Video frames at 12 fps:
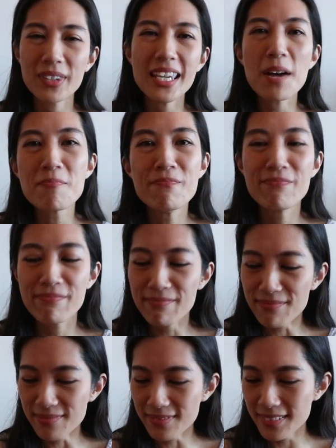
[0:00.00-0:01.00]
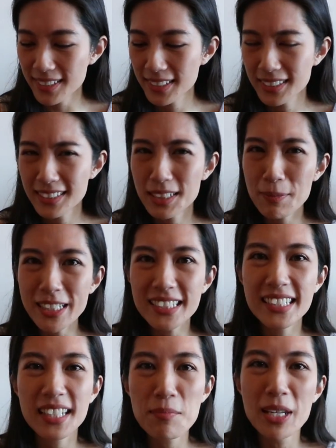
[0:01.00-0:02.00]
It's
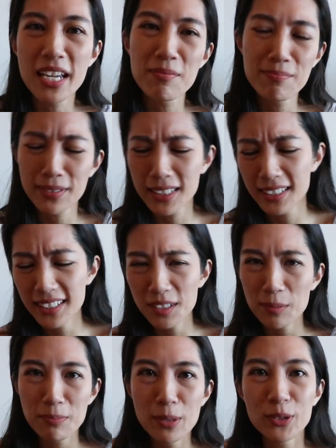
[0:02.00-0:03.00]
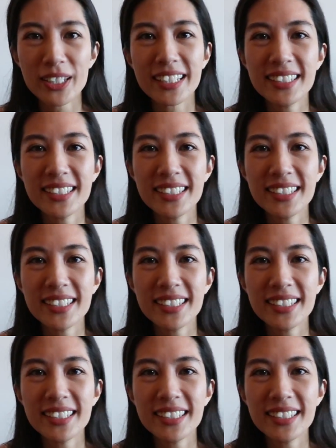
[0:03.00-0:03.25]
basically lemonade, a little bit milky.